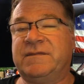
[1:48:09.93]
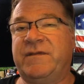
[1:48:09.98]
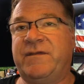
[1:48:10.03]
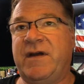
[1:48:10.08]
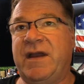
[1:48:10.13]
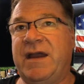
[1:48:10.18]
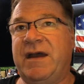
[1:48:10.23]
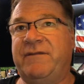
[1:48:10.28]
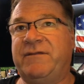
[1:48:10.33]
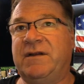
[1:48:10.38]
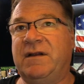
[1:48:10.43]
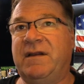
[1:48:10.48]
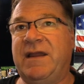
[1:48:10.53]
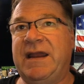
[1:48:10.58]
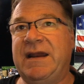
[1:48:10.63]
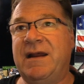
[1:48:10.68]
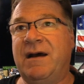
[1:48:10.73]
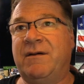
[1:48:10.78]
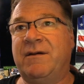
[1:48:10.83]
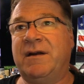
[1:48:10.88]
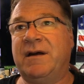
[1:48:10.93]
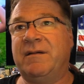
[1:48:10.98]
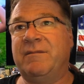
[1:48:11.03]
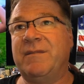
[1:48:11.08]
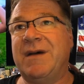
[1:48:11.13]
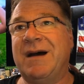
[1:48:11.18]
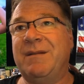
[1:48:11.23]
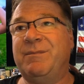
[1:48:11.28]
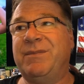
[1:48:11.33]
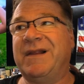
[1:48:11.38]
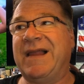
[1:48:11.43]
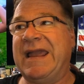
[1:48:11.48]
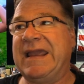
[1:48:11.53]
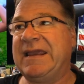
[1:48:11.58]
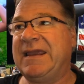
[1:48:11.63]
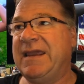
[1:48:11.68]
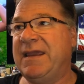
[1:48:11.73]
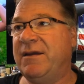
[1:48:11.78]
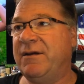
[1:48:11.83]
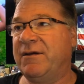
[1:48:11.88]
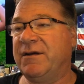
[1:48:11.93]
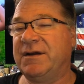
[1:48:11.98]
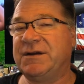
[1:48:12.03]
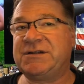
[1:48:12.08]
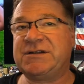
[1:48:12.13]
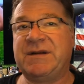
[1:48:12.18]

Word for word: if I have to lay down a, a blankie or a